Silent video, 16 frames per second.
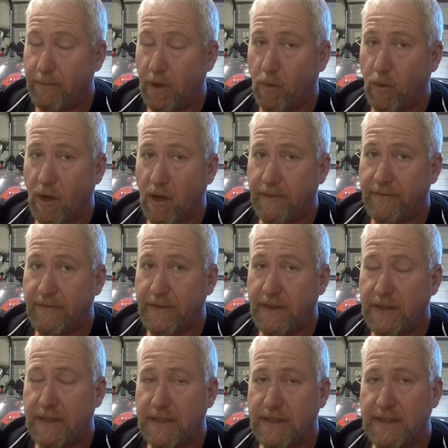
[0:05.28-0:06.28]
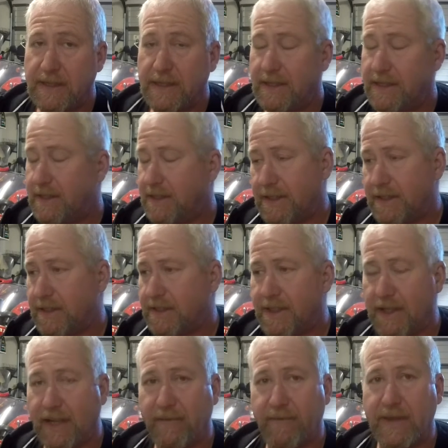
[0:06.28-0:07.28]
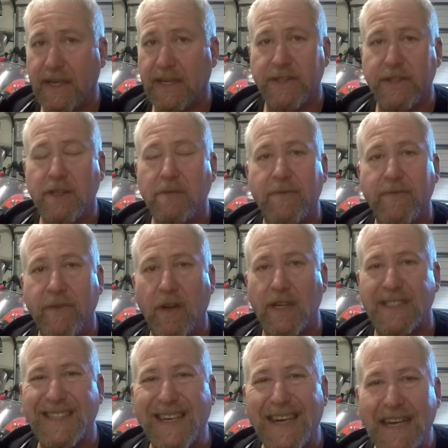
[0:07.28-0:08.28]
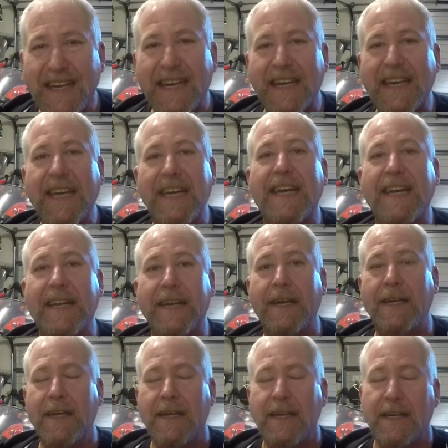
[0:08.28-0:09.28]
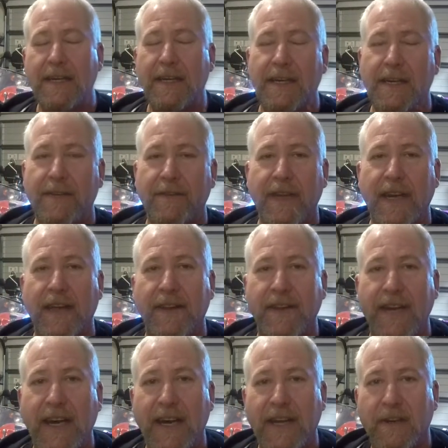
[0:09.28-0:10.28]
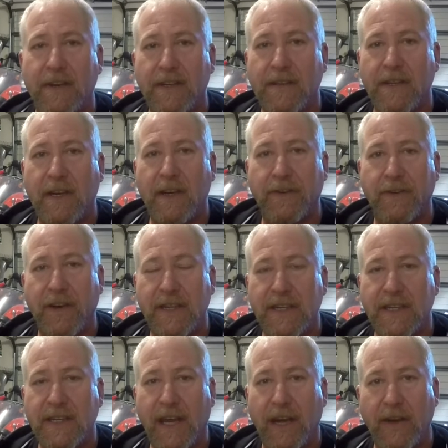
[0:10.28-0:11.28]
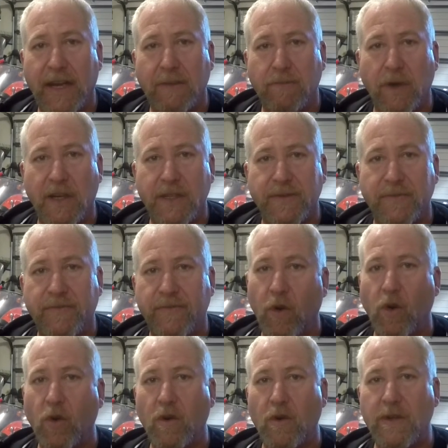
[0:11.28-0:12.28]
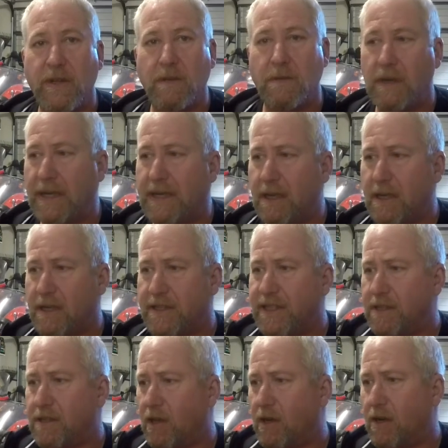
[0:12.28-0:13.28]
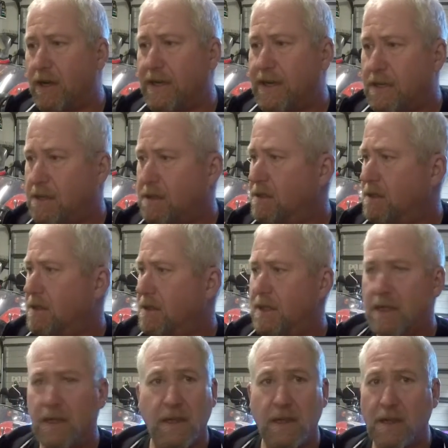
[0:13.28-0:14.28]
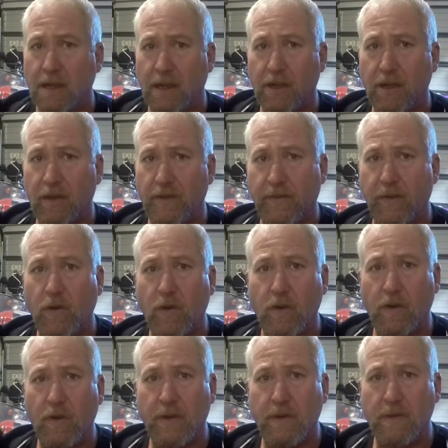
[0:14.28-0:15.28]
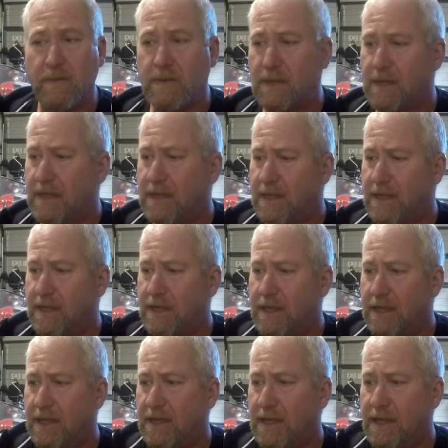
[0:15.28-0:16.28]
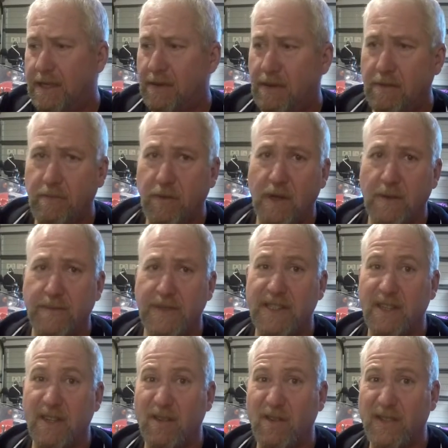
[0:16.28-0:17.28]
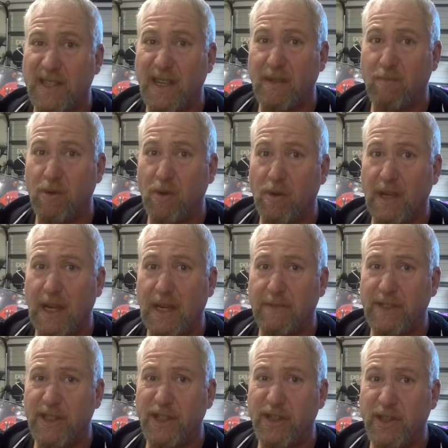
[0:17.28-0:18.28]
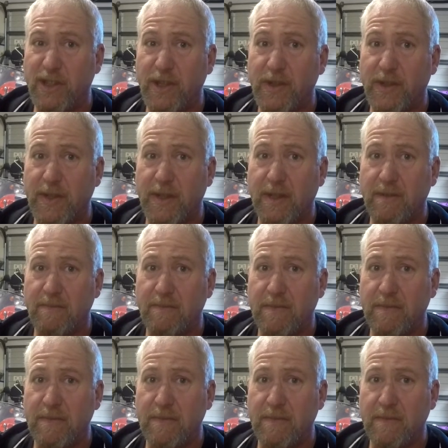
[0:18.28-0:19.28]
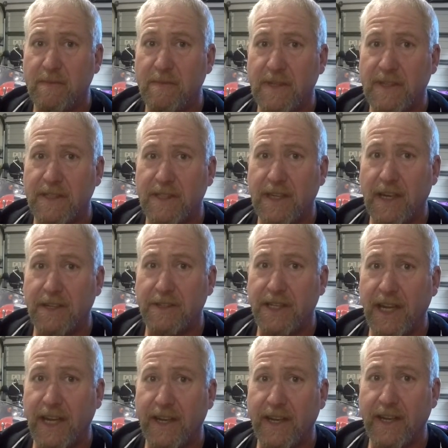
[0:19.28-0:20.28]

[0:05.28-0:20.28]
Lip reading: my wife. She left me unsupervised again. The other day I told her I needed to go out and buy some fork oil, and I didn't lie. I got the fork oil. Problem is, I also brought home a new ute. Let's go check it